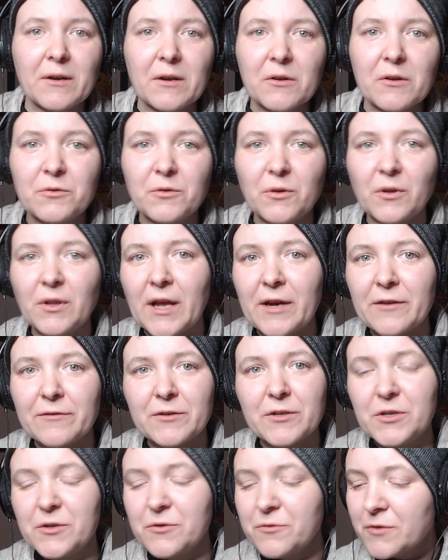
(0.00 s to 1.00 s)
cool
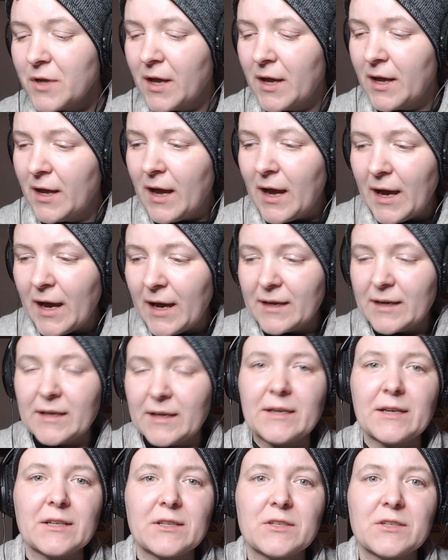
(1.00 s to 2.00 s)
afternoon, and
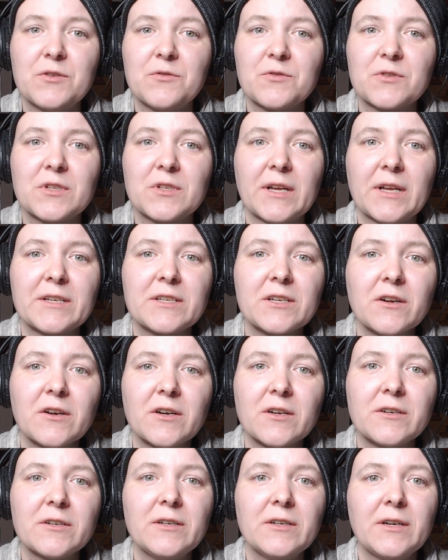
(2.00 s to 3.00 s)
I got to use the laser
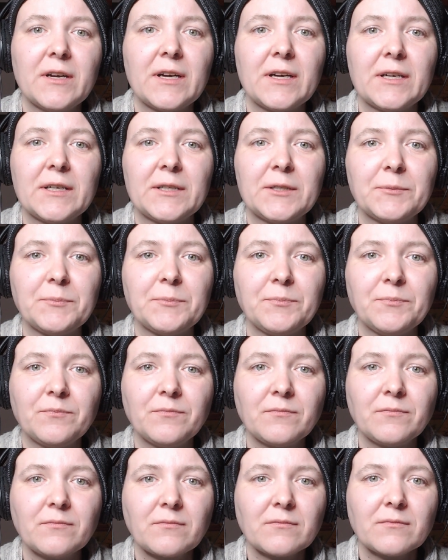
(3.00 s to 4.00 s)
cutter
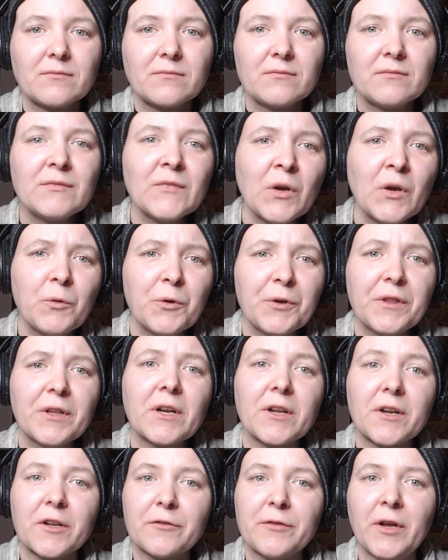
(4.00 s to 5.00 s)
with a
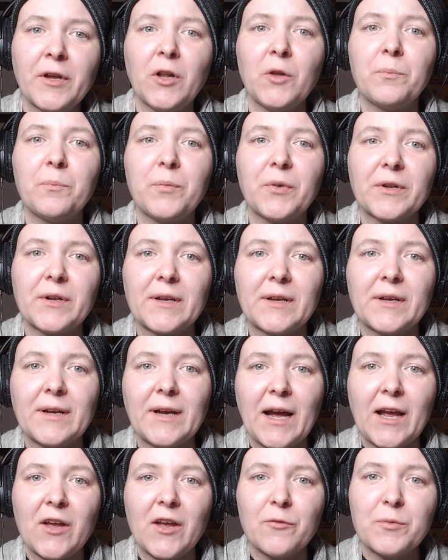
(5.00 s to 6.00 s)
lot of help, but
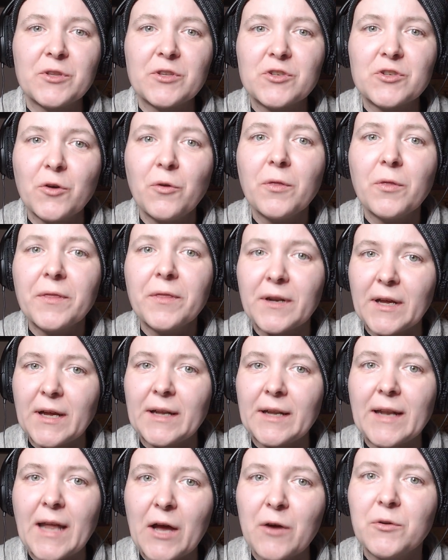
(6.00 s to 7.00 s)
I have been told that
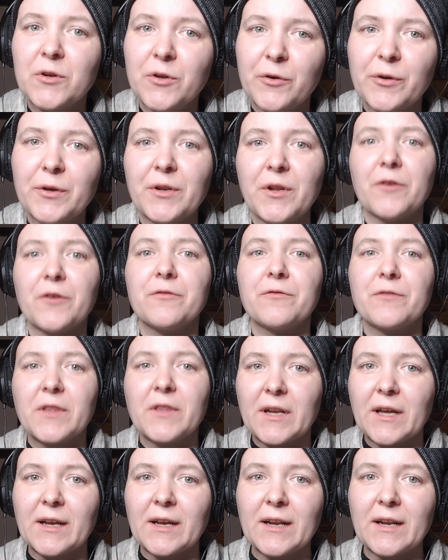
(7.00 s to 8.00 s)
I now know enough
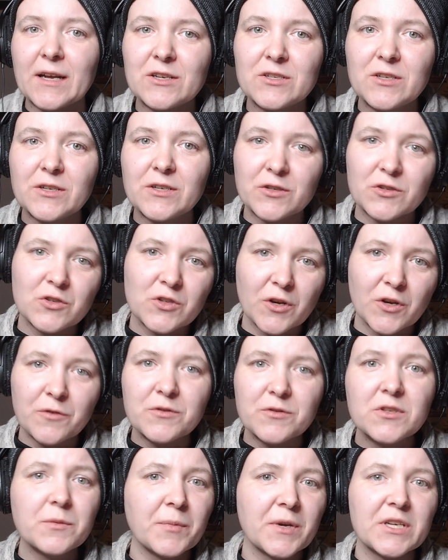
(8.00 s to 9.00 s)
that I can actually just go
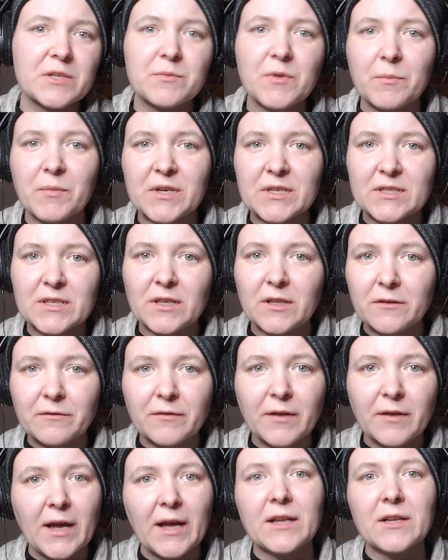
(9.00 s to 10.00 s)
to the basement myself
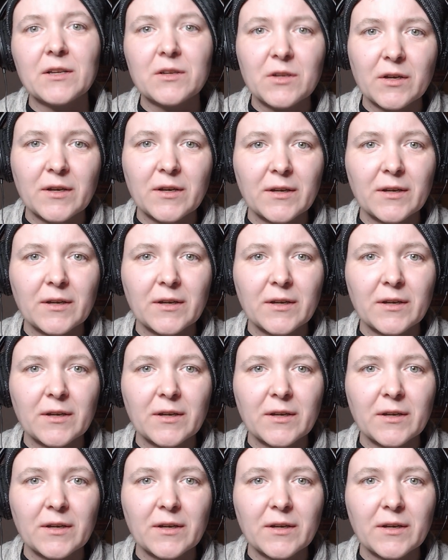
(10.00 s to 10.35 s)
and